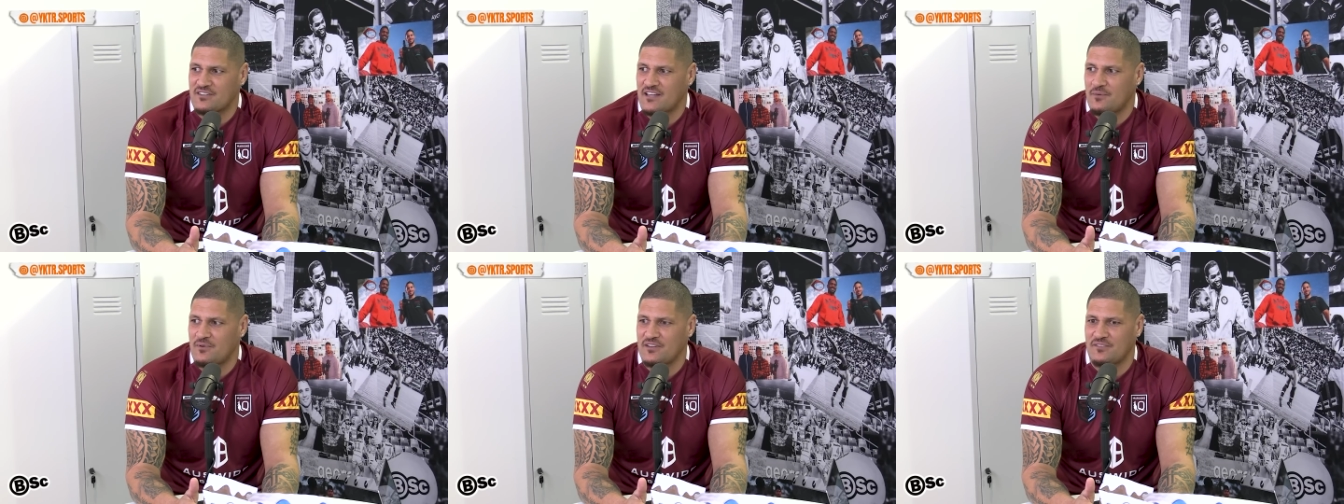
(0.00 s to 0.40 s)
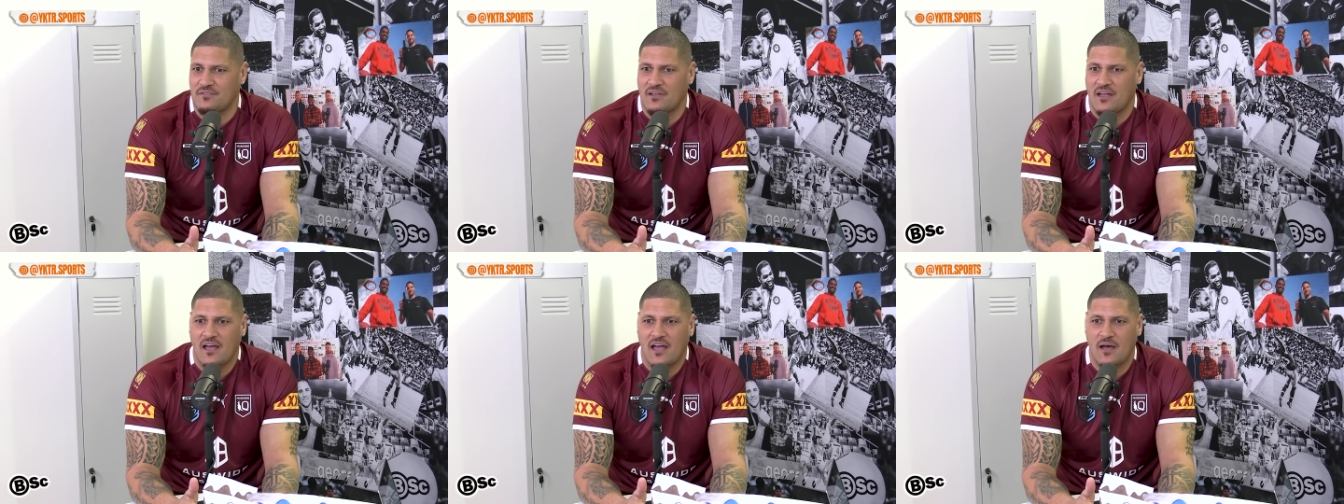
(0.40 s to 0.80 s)
How
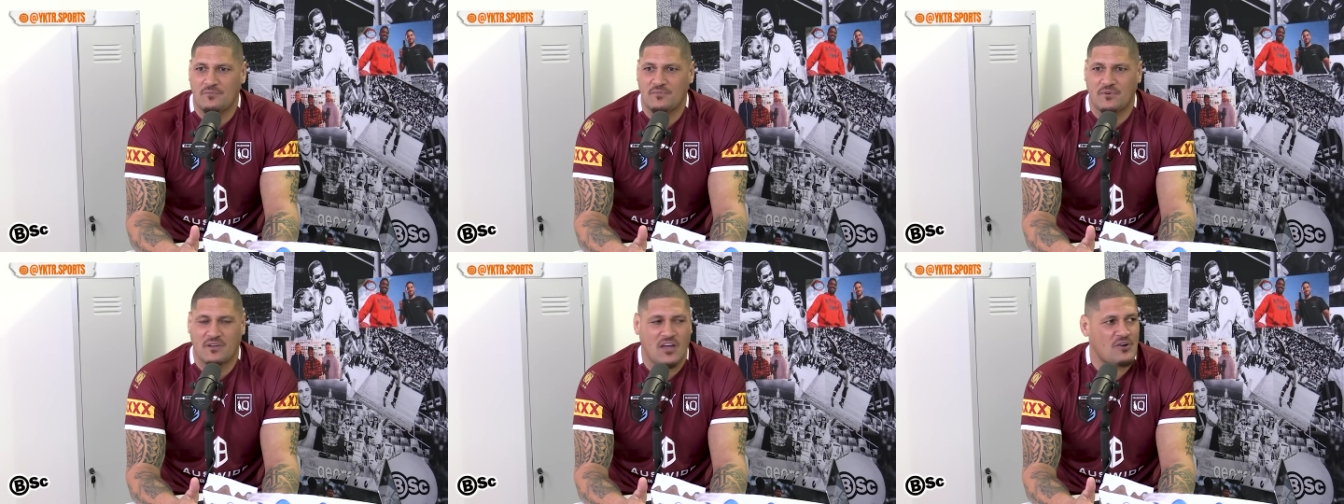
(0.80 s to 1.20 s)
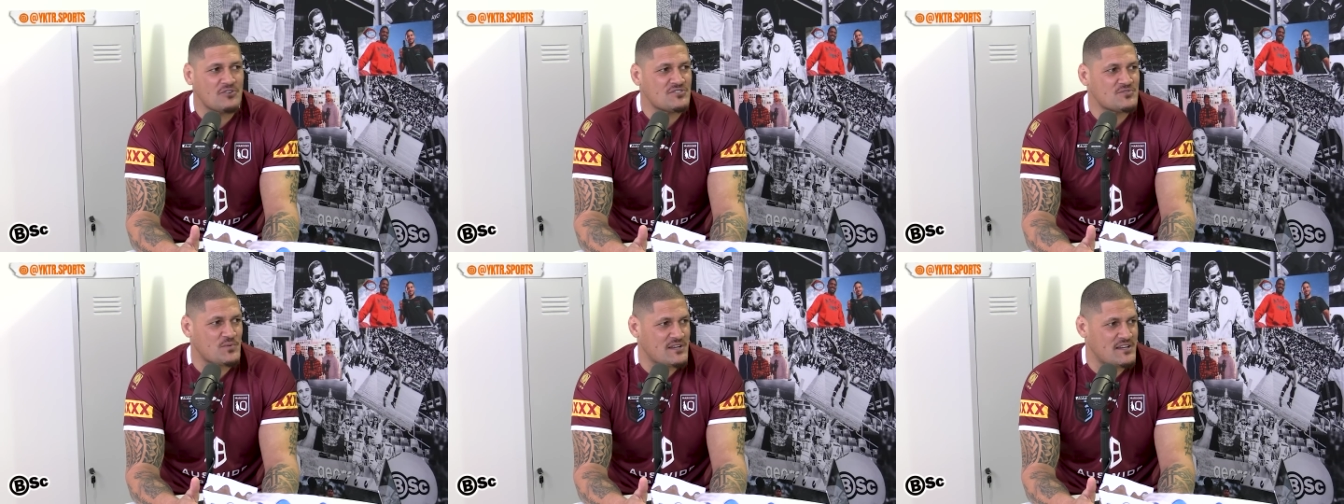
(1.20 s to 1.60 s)
many
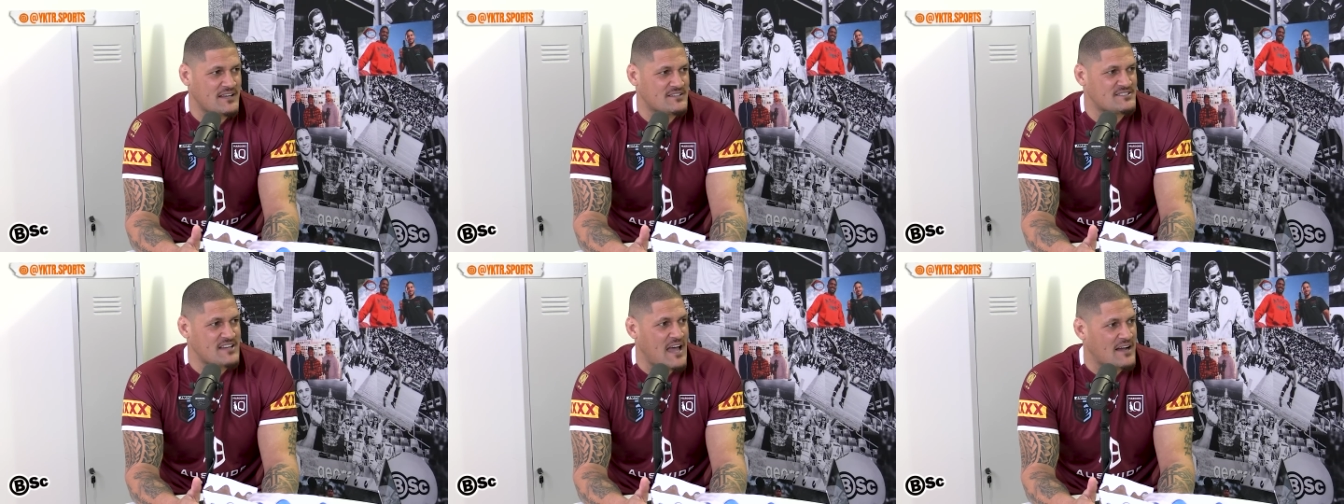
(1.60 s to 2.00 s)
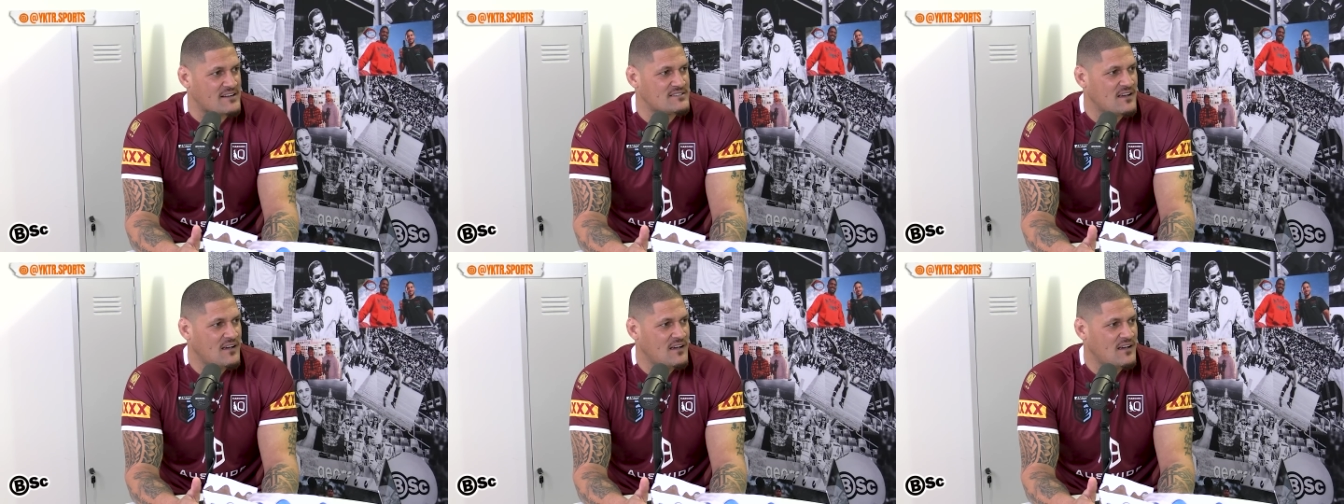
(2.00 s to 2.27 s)
coaches we can get sacked?